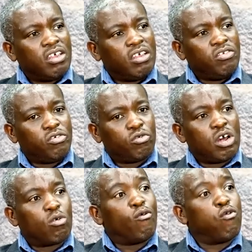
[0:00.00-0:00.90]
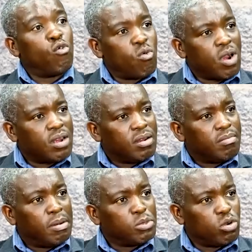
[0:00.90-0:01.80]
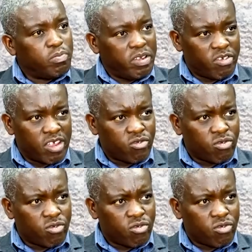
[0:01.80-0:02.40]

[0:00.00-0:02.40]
zviruda kufungwa pamusoro pezvazvo.